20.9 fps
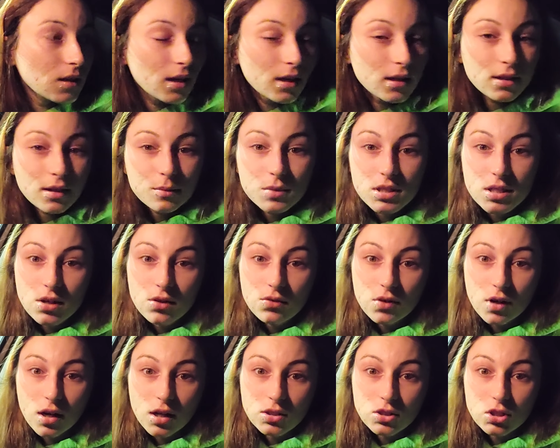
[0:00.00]
And I'm self
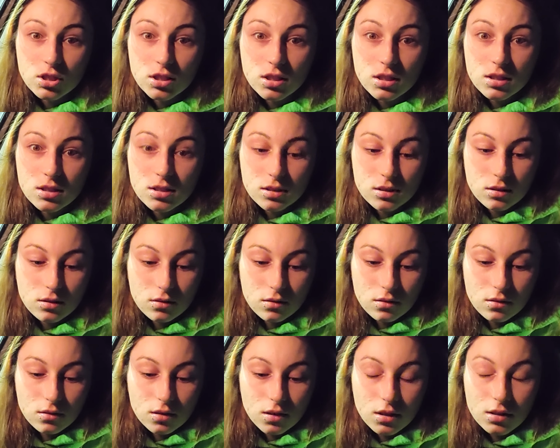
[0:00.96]
conscious.
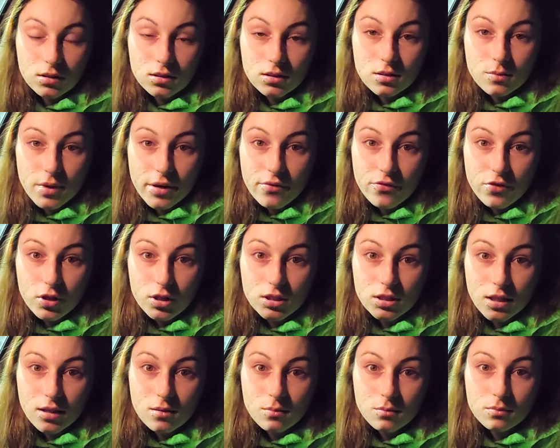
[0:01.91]
This is my first
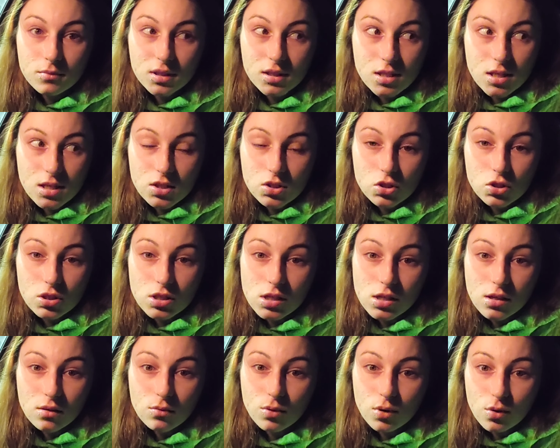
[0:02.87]
time
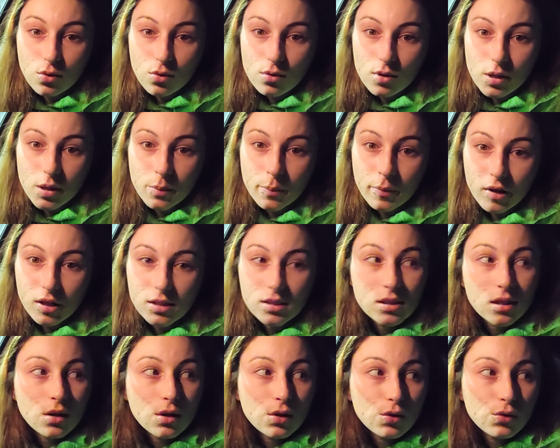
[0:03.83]
essentially recording
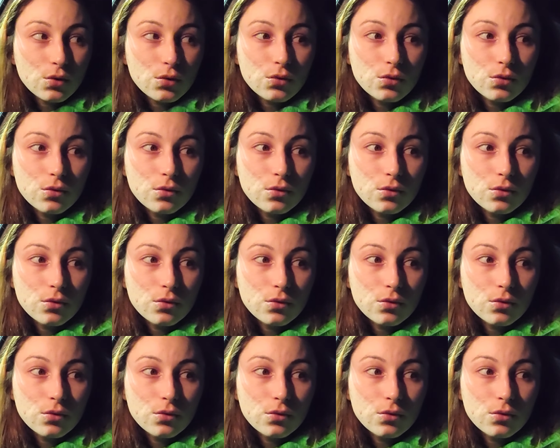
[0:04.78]
myself.